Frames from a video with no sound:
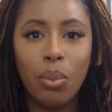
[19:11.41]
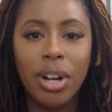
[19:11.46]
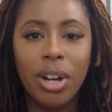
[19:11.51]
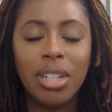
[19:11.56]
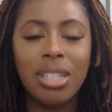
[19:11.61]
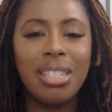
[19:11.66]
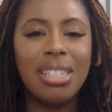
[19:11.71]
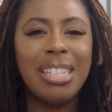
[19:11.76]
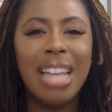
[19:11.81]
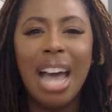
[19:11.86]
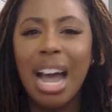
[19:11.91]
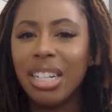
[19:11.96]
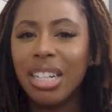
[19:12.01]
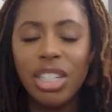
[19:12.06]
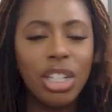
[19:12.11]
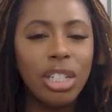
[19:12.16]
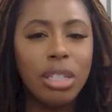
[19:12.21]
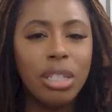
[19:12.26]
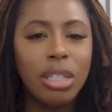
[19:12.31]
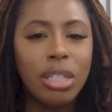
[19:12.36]
where it's not
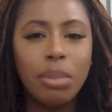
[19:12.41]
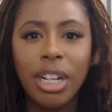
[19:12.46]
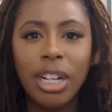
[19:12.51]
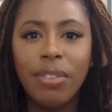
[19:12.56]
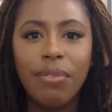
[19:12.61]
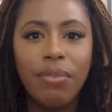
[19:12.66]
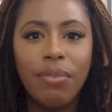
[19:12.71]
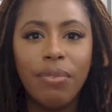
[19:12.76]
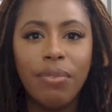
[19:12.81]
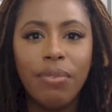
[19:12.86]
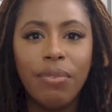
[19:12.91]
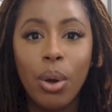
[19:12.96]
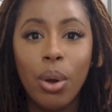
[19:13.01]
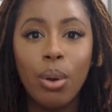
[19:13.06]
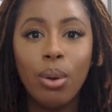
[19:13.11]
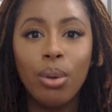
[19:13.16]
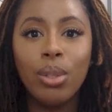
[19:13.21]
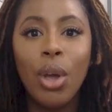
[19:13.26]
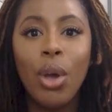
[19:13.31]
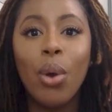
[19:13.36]
just pretty
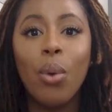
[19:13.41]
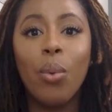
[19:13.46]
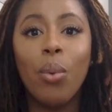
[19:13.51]
photos,